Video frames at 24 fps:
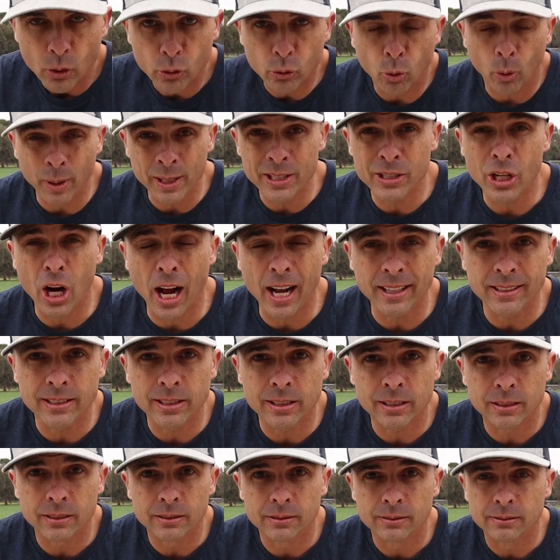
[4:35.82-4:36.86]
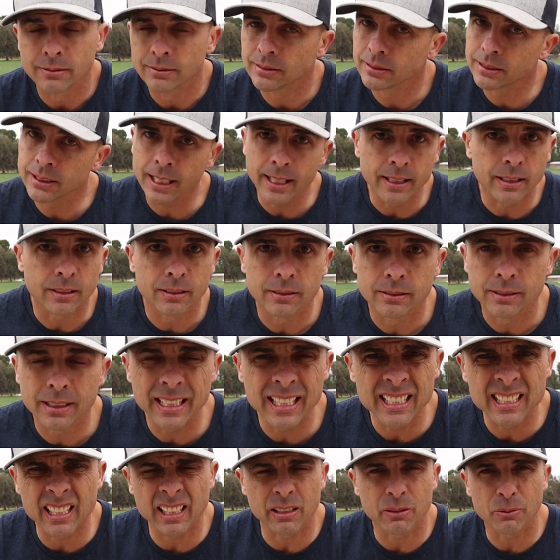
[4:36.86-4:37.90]
20 shots, that's it,
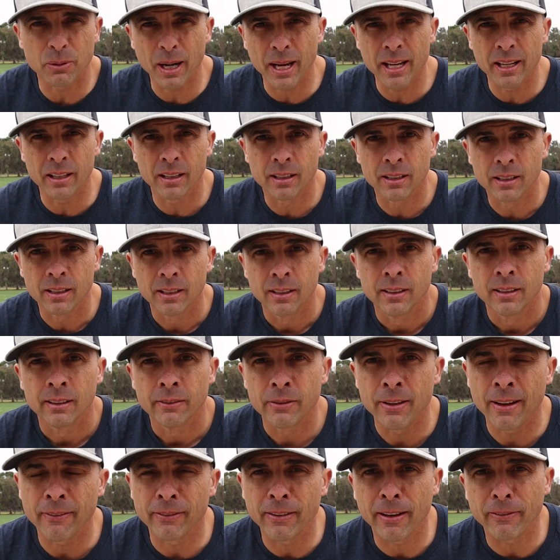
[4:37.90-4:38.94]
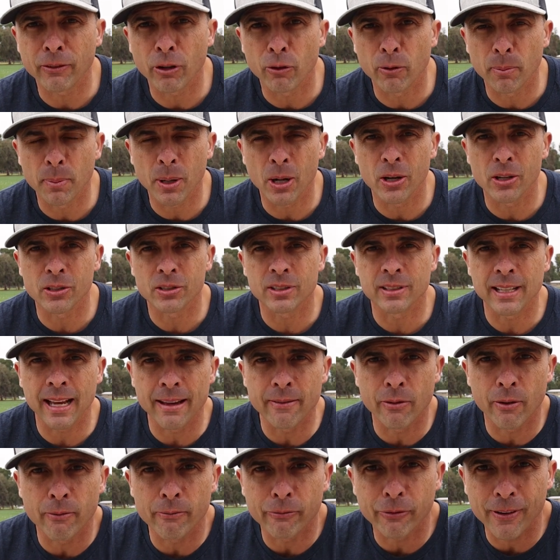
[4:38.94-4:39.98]
easy, right? If you have leftover balls,
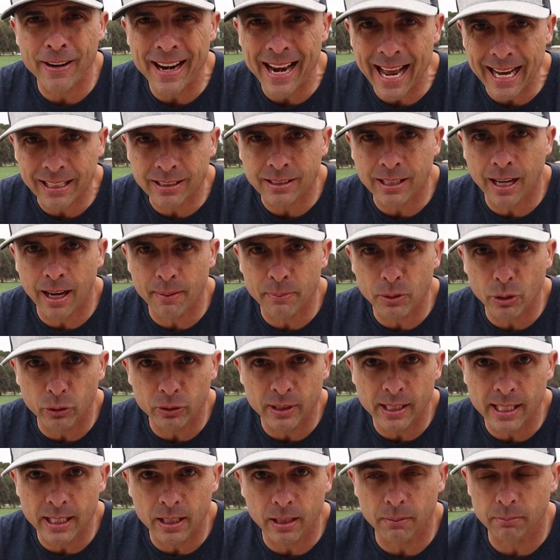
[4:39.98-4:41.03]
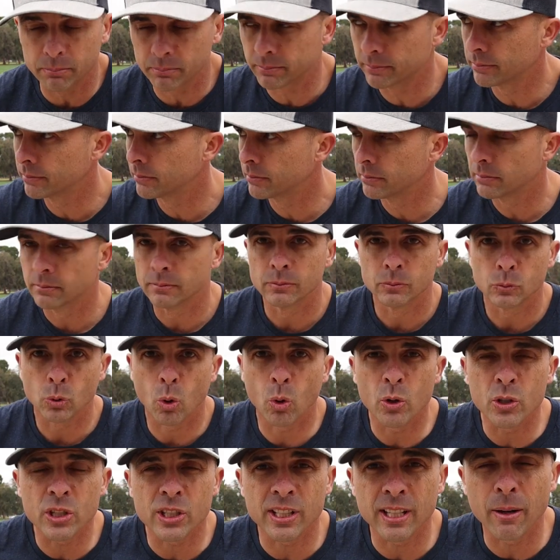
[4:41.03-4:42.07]
save them for next time you'll need them.
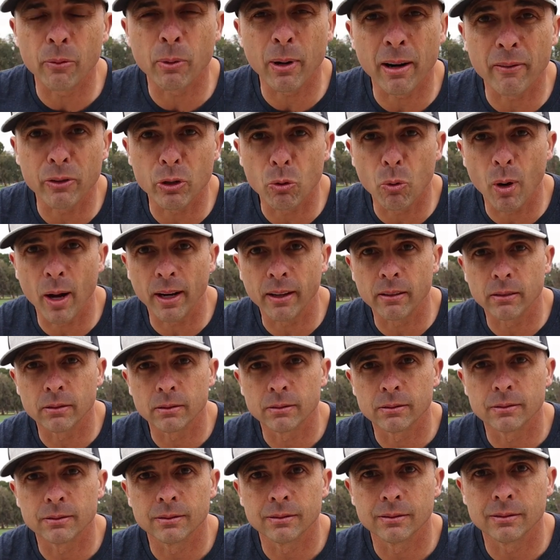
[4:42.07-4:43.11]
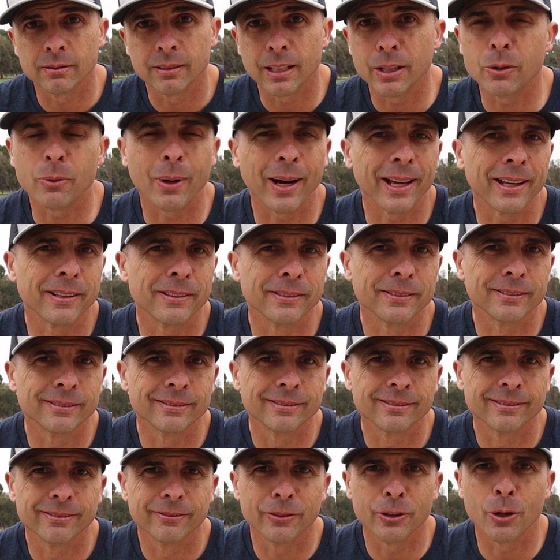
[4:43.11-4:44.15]
Or just hit whatever you want, either way.
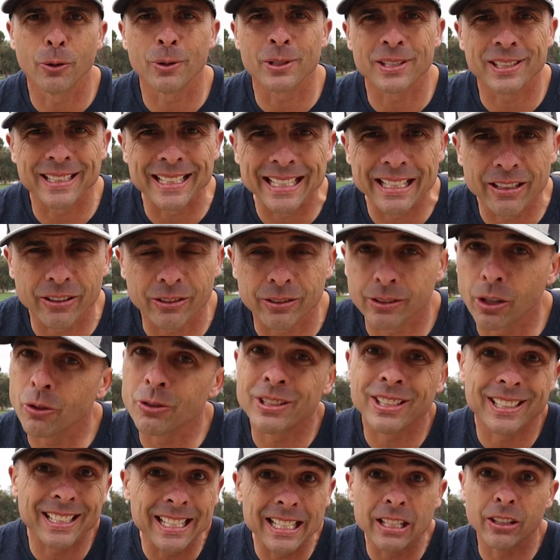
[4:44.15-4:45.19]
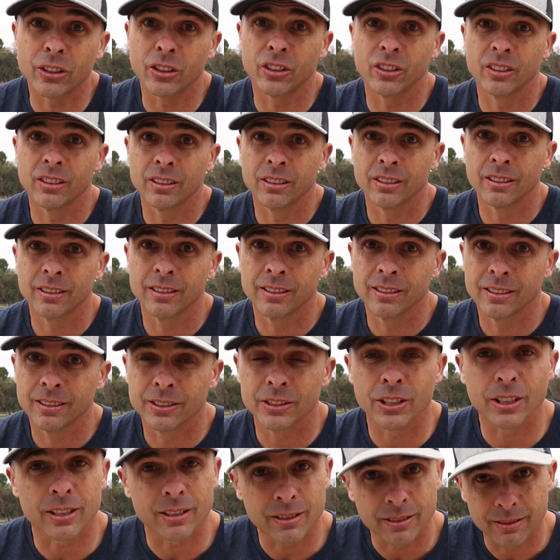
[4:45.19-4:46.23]
If you don't steal, don't steal,
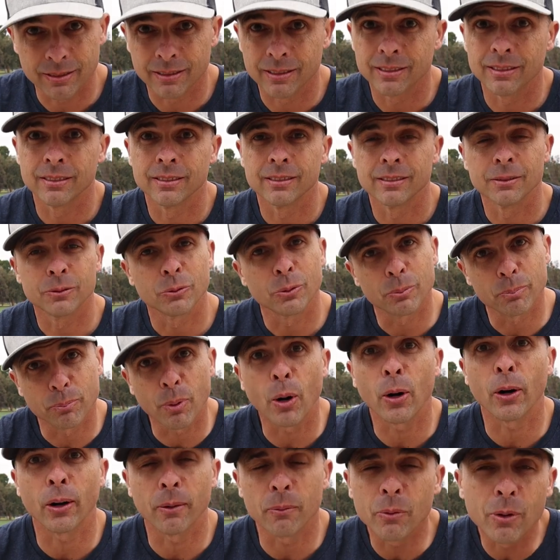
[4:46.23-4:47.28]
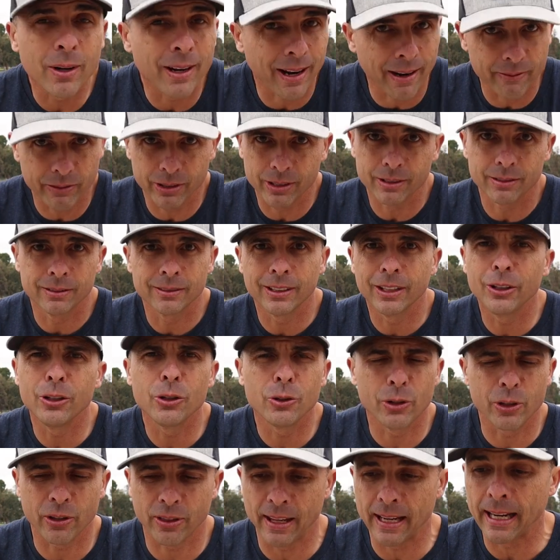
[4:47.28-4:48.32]
just bar, whatever, you do
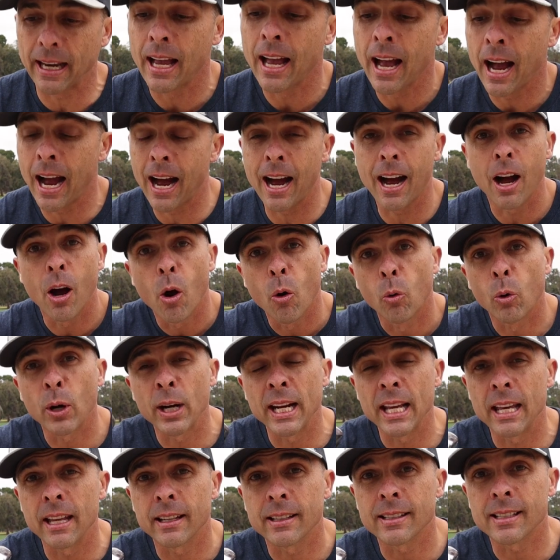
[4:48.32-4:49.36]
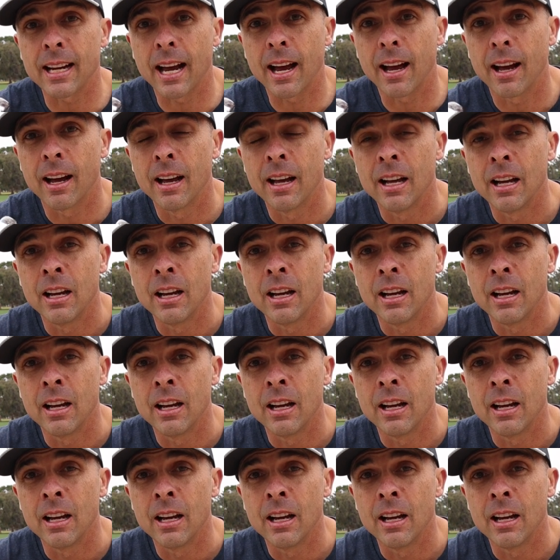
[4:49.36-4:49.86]
your thing. Uh, we're gonna hit uh,